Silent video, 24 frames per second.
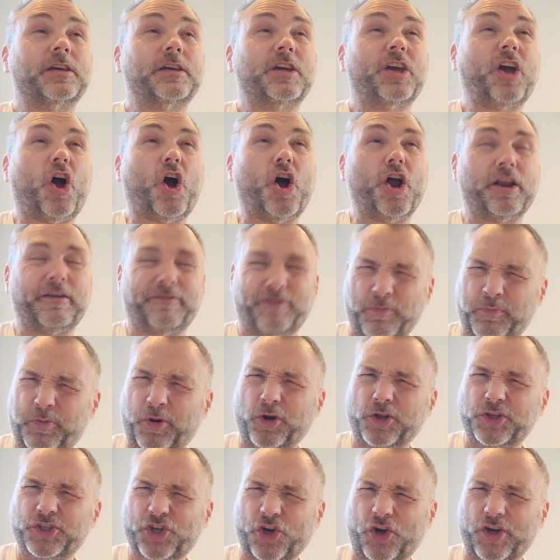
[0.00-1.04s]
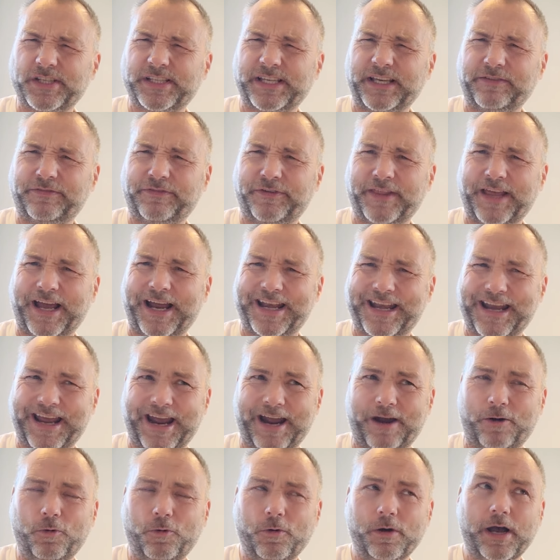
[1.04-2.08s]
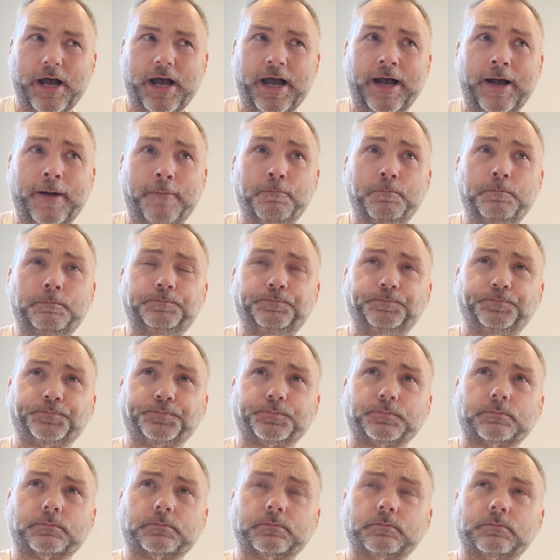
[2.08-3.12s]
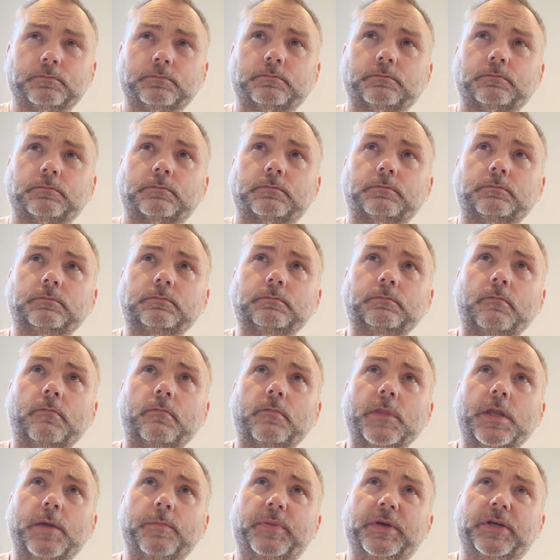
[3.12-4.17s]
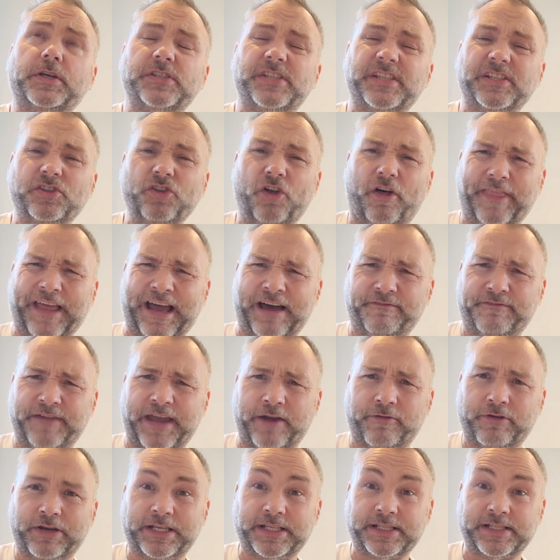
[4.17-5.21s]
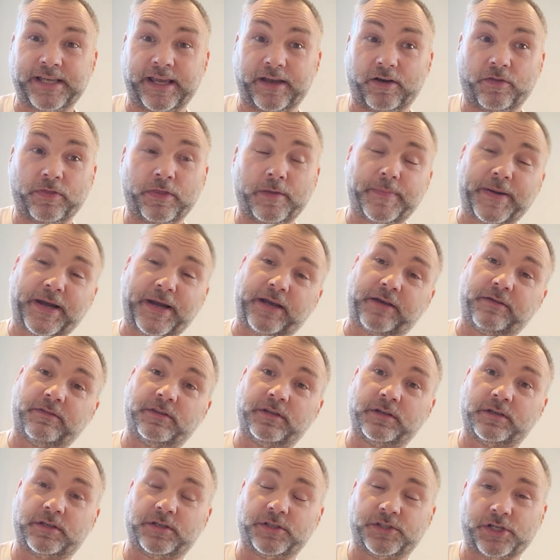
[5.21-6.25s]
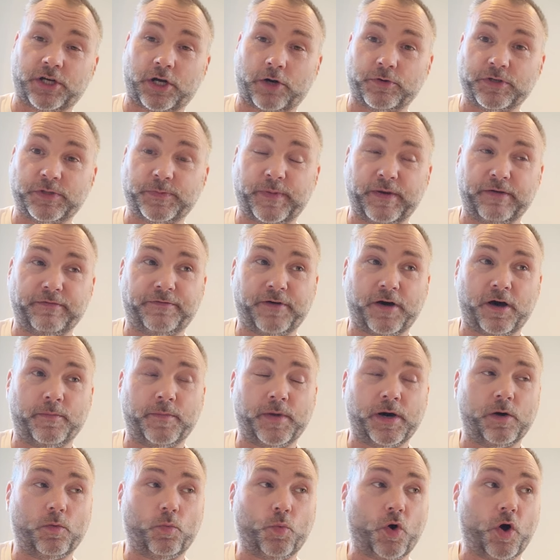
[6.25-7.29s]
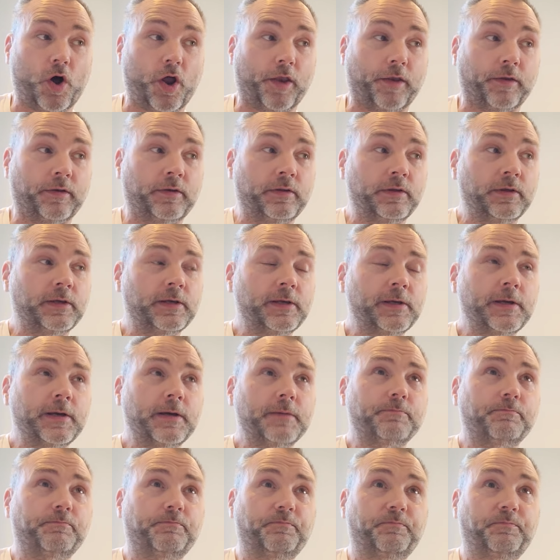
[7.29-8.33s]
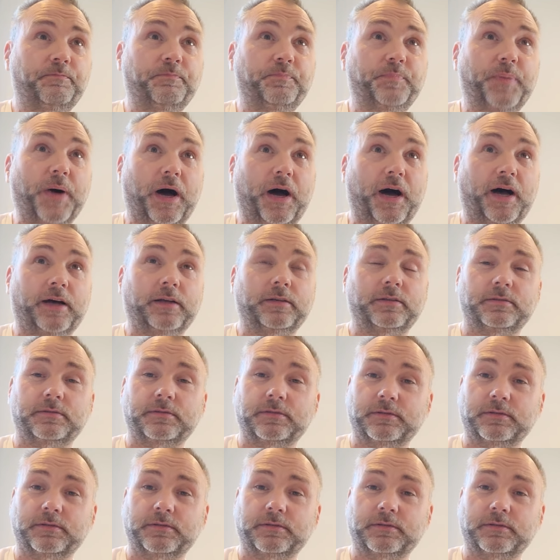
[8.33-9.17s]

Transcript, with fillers: Kind of apologising for that now. Um, because it's not that varied, is it, on the back of the Qatari Spitfire Mark 1. But